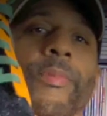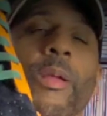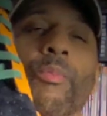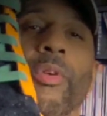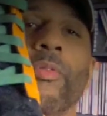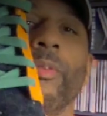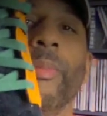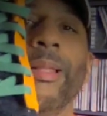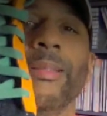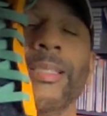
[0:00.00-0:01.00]
and
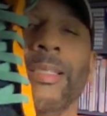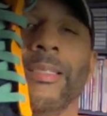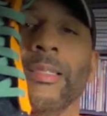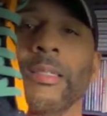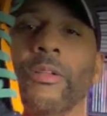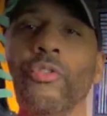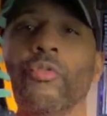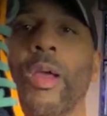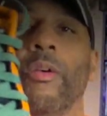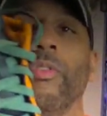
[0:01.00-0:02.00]
breathability
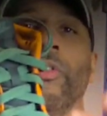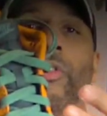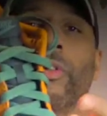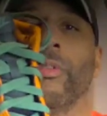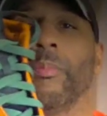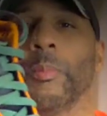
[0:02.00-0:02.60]
throughout this shoe,